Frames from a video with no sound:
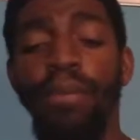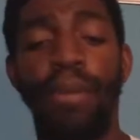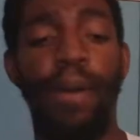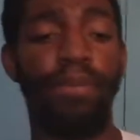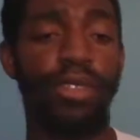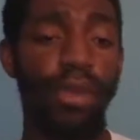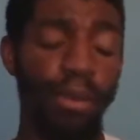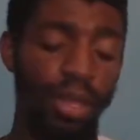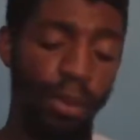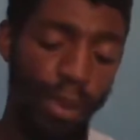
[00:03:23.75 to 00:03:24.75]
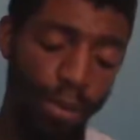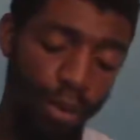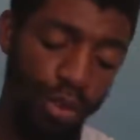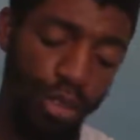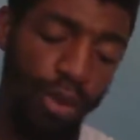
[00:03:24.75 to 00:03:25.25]
but typically people
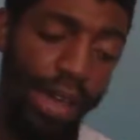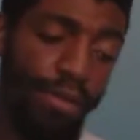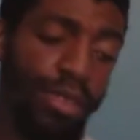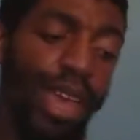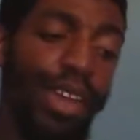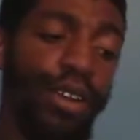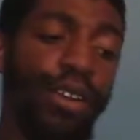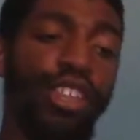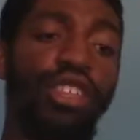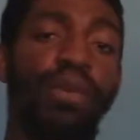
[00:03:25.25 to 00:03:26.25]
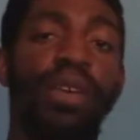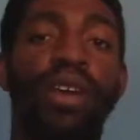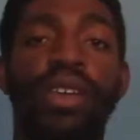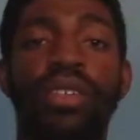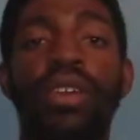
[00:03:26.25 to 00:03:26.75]
who do have them tighter, it's just
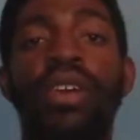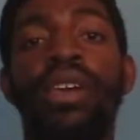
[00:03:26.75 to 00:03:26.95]
because